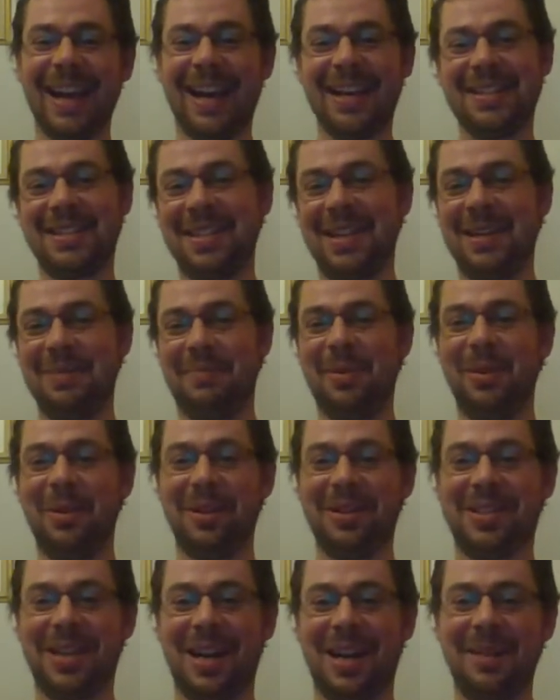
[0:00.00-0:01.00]
The
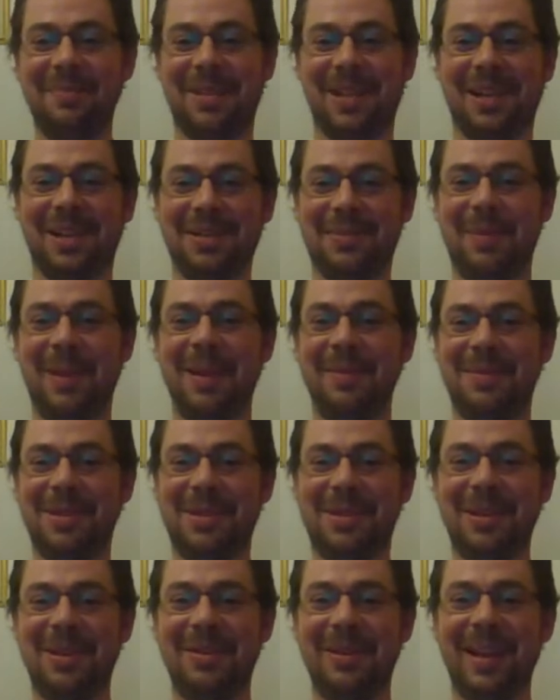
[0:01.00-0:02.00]
BTC
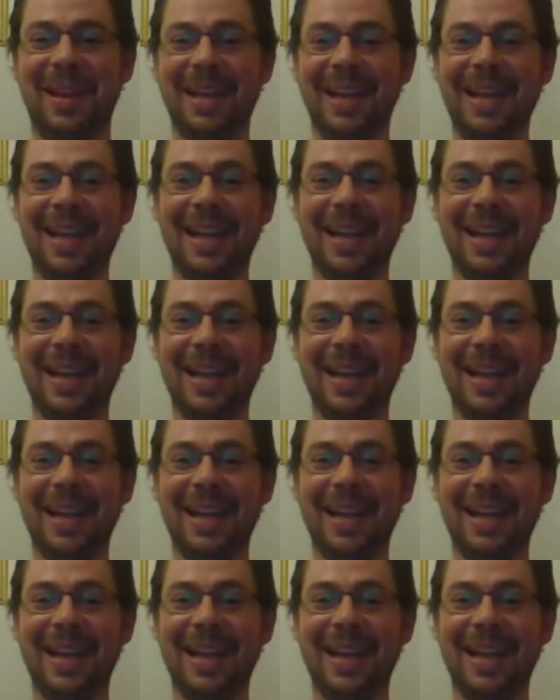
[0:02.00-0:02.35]
factory rider.